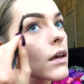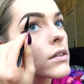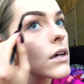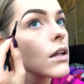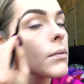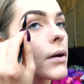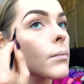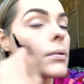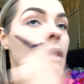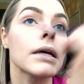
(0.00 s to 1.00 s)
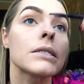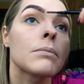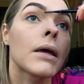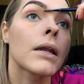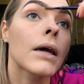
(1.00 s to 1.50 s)
It's all about
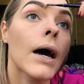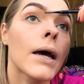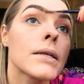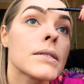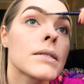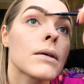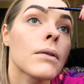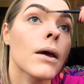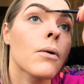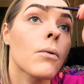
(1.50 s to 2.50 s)
placement, guys, and like